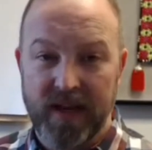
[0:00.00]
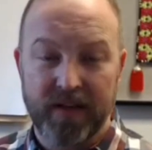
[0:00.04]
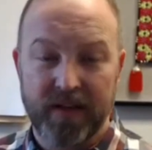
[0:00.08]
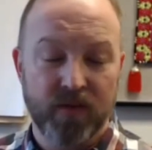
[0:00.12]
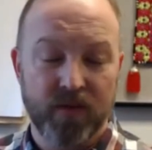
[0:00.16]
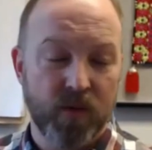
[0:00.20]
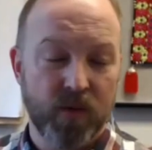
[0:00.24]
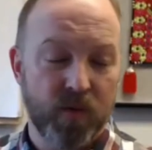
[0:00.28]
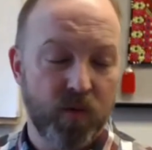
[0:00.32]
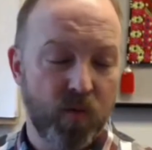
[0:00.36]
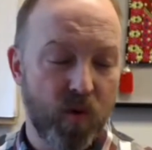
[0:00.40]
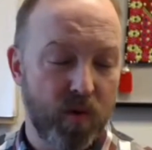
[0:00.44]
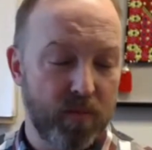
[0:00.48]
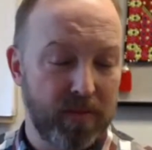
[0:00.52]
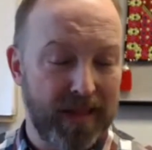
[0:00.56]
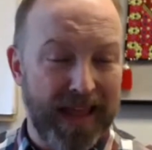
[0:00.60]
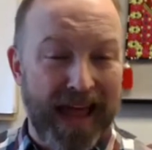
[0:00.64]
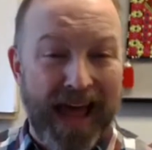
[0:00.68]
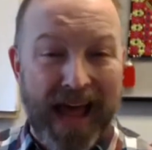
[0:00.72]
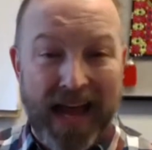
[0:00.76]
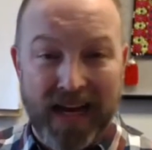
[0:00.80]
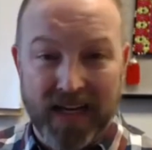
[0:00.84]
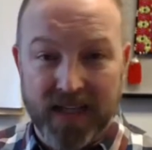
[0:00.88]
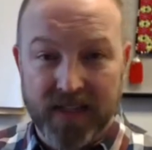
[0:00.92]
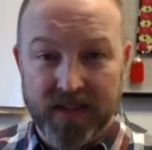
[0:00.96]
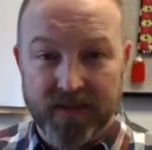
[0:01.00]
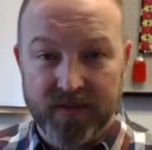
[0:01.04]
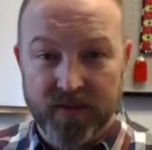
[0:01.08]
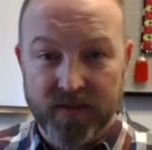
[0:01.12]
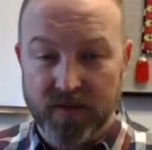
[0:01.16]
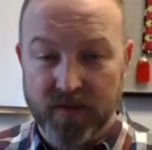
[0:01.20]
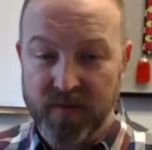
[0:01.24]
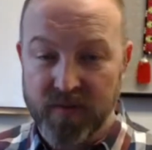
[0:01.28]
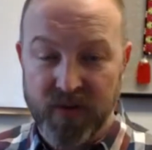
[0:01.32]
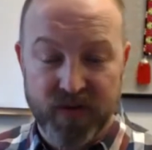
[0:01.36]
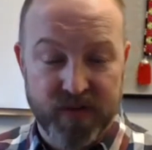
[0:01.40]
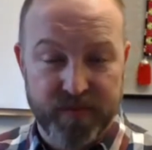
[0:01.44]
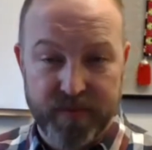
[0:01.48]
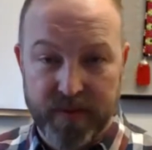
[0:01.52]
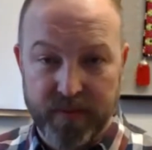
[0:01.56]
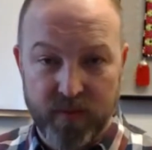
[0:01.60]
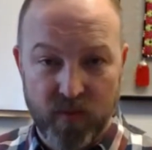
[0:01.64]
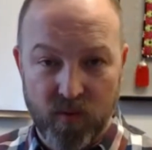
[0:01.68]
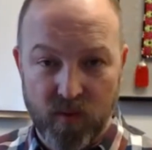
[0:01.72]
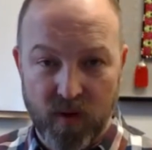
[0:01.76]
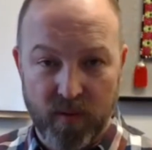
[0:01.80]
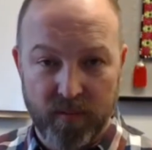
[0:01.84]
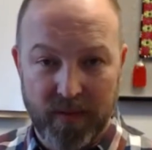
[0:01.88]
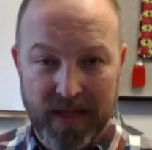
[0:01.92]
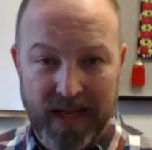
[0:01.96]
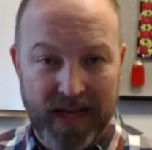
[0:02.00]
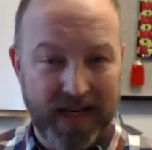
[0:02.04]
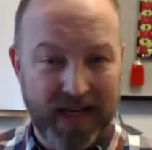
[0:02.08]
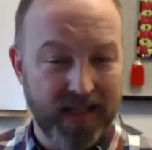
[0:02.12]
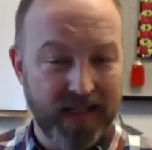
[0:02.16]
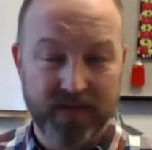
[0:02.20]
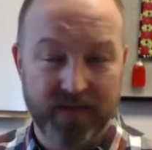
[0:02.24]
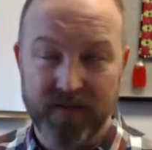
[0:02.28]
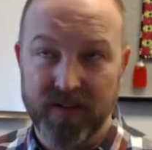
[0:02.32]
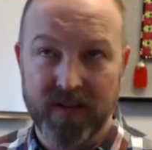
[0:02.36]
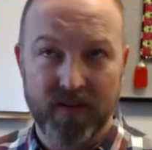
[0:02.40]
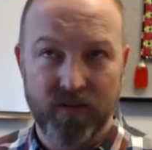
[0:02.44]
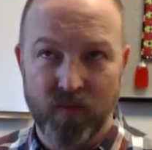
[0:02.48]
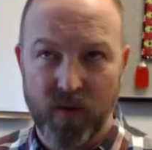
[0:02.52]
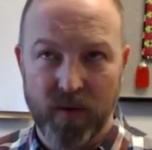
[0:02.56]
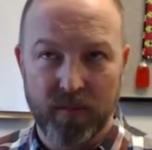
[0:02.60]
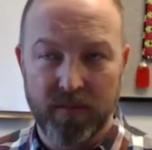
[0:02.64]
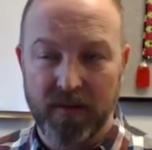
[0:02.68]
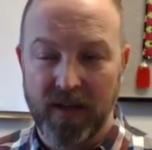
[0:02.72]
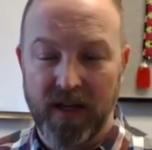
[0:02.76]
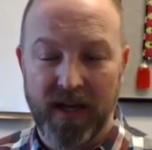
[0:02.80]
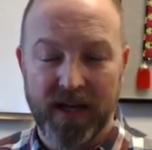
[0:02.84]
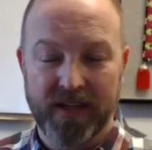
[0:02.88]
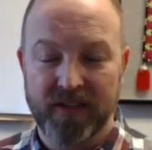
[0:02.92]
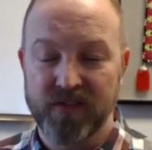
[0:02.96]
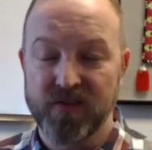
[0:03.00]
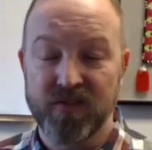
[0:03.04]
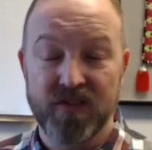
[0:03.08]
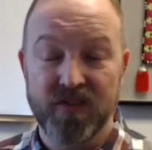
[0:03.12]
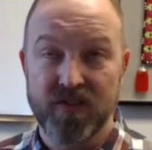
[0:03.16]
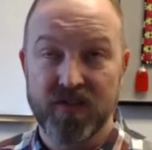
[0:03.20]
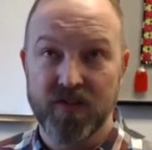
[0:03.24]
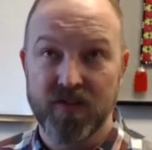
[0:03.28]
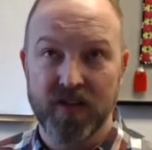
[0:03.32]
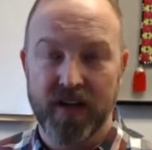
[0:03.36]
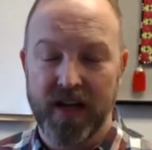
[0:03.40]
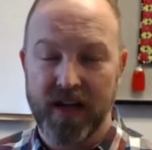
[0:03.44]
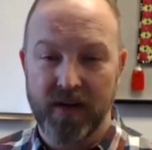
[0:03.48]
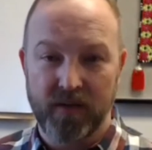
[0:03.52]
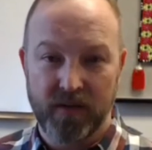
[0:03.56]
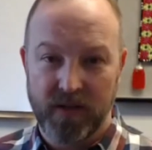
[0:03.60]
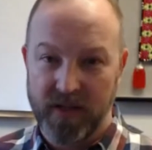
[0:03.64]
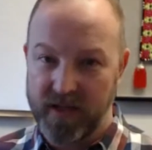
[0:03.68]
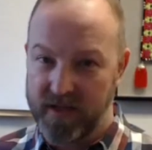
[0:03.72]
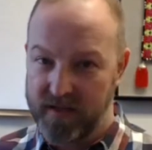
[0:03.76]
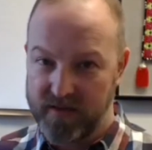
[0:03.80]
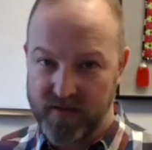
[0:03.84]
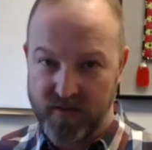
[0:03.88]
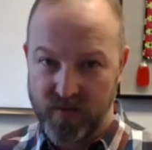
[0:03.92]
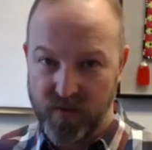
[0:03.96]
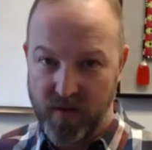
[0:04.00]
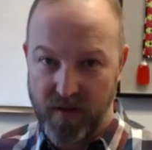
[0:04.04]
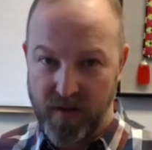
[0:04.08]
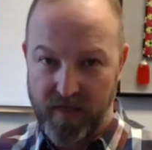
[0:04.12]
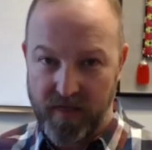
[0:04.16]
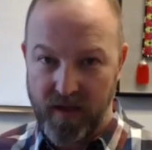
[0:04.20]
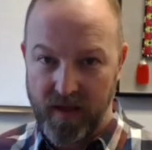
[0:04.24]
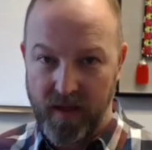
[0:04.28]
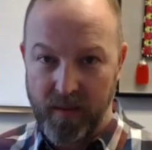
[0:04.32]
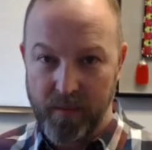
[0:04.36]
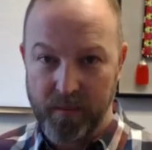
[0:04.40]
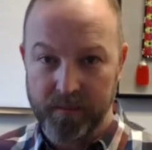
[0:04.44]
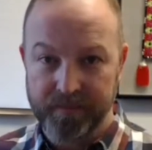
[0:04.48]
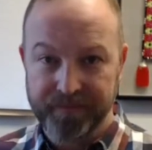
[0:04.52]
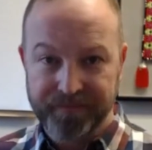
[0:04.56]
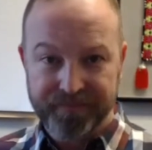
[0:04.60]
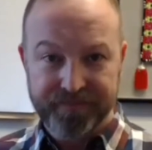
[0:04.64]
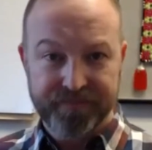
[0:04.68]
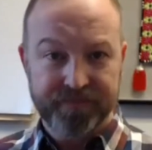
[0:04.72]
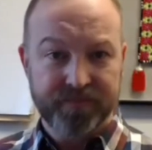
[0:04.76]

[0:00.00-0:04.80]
Everyone wore black or most people wore black. And if you didn't wear black, you stood out like a sore thumb.